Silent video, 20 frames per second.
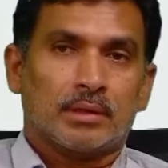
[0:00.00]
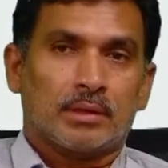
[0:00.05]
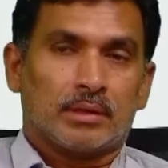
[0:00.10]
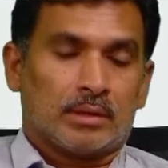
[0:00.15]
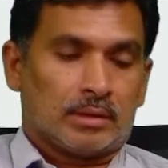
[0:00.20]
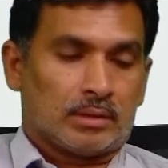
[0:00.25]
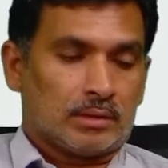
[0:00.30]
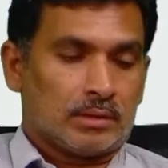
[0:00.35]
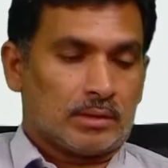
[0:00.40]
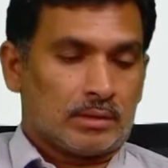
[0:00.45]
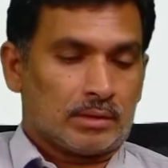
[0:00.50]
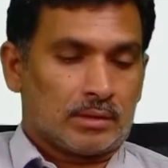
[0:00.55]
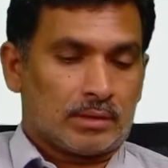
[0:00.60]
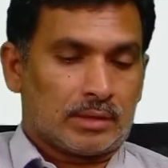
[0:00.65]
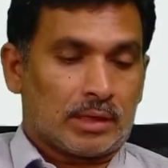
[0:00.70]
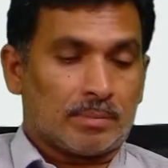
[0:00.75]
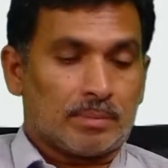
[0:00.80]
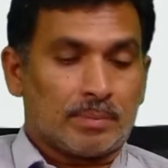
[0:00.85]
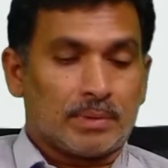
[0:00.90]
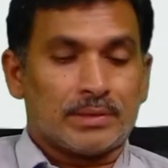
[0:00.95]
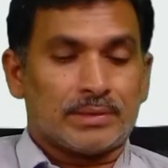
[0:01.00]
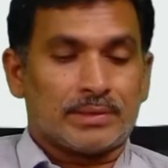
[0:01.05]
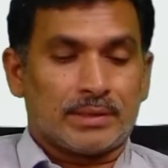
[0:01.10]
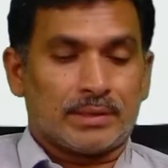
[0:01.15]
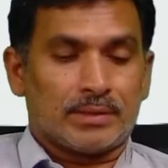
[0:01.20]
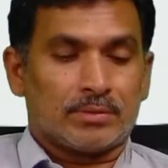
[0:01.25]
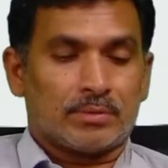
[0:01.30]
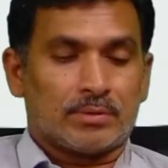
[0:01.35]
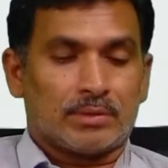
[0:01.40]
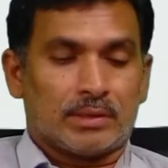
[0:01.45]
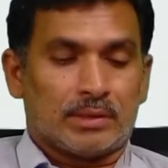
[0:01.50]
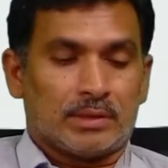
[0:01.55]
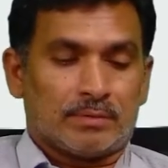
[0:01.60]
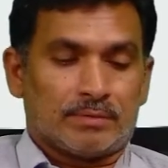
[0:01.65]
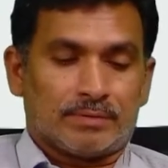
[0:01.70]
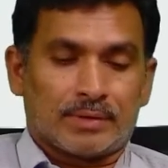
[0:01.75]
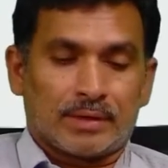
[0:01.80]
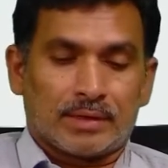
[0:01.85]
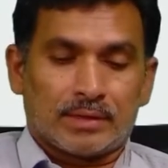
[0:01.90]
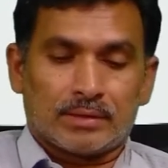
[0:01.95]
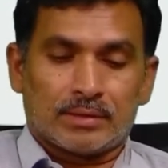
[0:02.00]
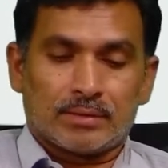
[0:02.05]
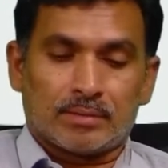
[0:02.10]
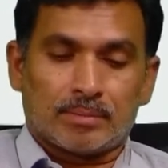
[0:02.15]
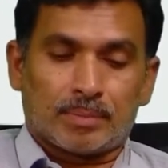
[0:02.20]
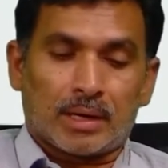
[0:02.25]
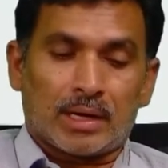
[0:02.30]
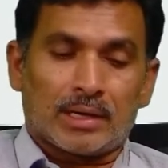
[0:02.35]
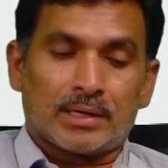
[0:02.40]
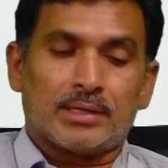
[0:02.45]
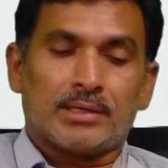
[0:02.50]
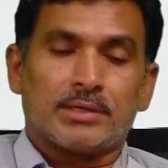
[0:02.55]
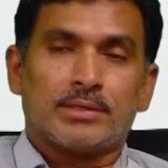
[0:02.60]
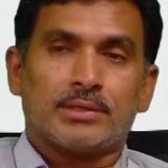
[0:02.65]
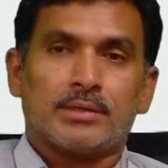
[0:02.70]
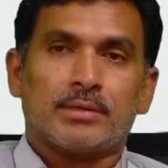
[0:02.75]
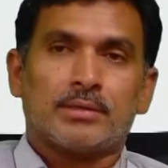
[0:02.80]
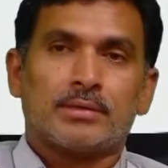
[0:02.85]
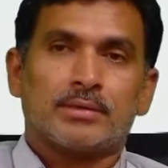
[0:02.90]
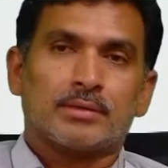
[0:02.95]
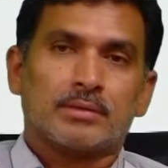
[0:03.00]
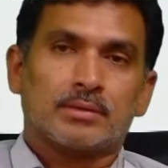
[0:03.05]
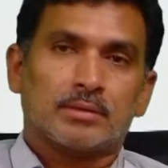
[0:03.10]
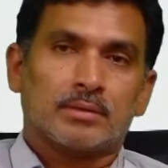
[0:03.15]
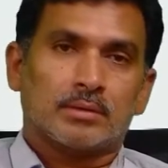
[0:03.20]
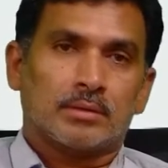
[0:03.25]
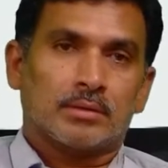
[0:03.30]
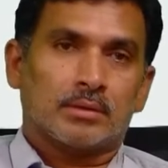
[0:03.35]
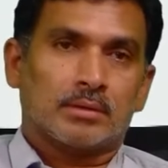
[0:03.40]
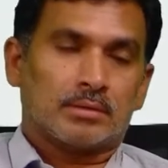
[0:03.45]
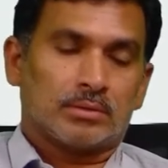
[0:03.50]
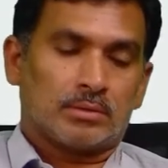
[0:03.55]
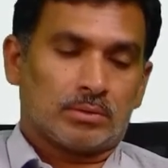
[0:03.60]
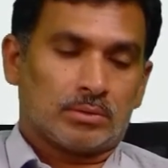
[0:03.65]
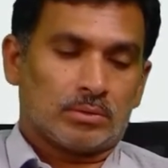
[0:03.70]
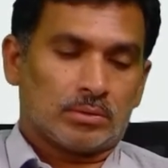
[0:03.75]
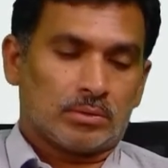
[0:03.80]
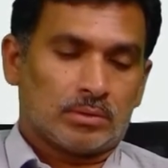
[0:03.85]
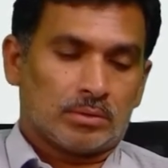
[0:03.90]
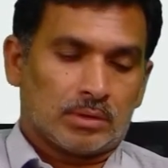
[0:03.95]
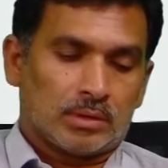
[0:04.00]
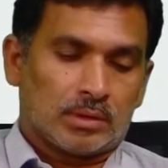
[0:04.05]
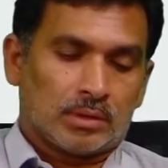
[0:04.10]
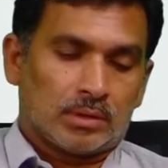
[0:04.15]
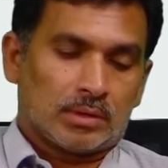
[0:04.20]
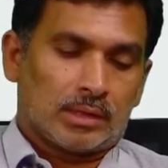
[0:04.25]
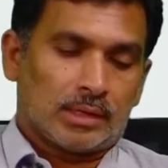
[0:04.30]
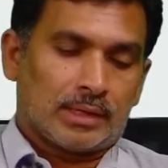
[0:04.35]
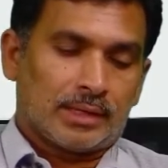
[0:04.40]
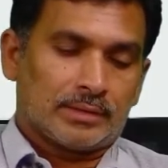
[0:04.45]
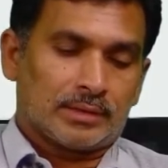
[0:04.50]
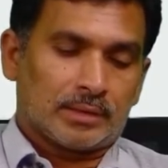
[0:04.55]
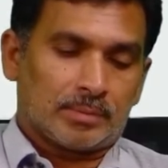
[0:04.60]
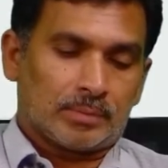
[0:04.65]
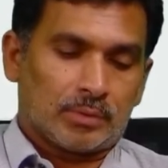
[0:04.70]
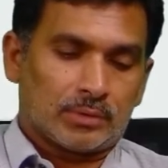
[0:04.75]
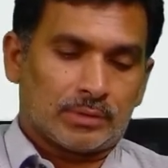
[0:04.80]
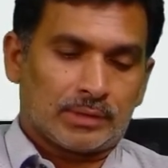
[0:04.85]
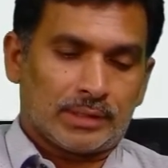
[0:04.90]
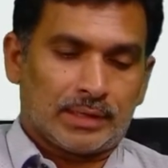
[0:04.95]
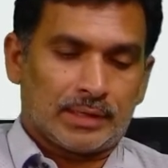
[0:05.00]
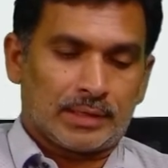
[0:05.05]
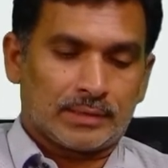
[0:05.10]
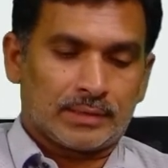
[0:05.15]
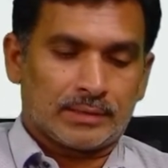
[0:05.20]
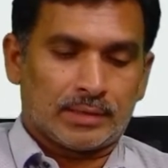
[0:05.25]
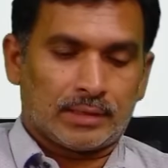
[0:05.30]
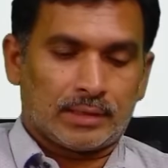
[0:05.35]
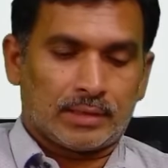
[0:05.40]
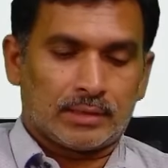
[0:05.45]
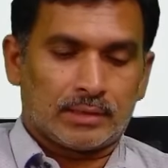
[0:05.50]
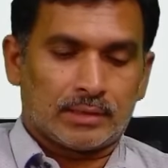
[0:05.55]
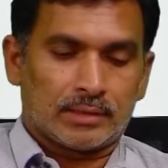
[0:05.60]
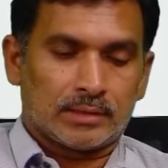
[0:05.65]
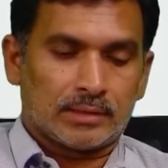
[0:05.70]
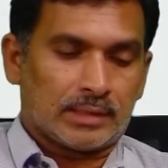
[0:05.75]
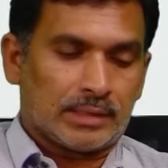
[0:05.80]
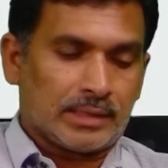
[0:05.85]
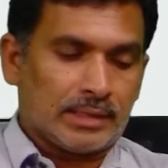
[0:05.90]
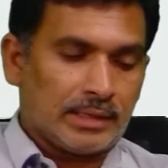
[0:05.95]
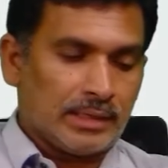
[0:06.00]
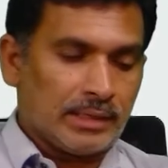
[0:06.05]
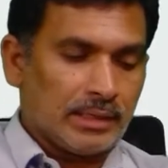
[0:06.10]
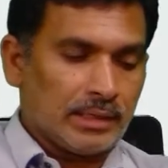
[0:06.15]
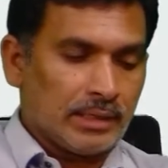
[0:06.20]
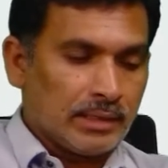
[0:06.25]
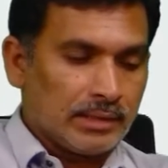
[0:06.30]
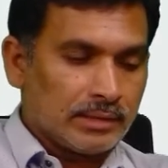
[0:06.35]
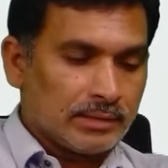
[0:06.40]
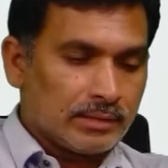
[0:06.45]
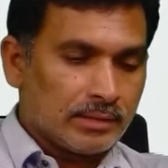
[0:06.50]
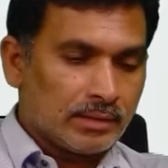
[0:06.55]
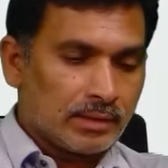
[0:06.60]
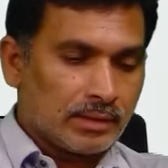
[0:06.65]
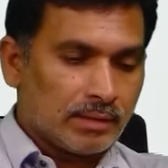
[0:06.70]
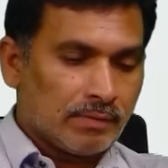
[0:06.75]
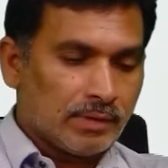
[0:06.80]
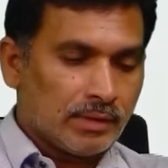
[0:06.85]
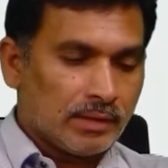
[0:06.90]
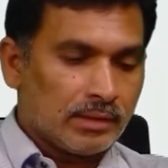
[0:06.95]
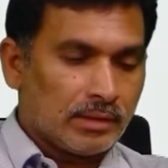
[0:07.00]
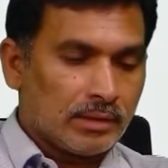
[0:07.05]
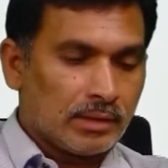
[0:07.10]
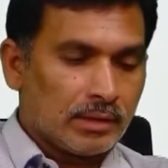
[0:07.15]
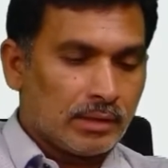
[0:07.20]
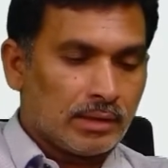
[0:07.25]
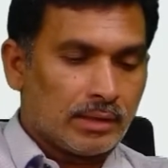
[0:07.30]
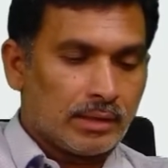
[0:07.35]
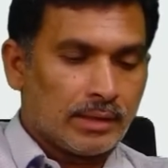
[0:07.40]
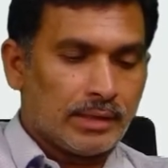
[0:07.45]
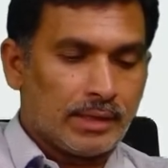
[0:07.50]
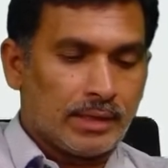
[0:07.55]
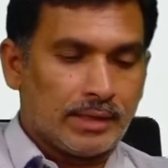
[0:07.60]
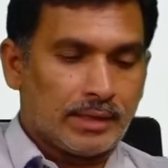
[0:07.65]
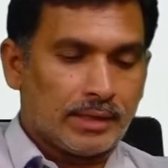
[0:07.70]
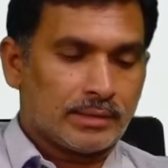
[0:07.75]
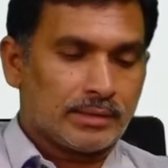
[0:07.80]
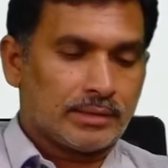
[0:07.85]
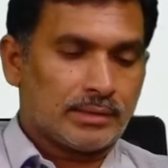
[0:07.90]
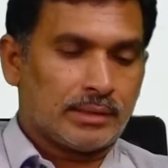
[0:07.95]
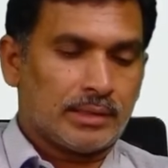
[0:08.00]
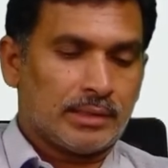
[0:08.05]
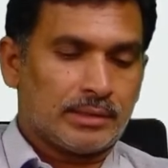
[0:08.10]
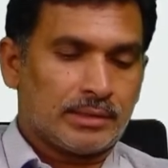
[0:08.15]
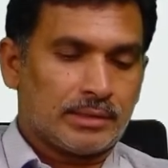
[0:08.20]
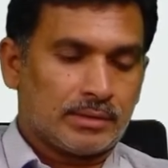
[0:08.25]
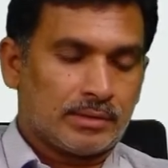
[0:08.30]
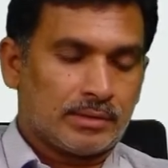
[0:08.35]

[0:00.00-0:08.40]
the tuples into the different partitions. So like suppose let us say the D is the given data set,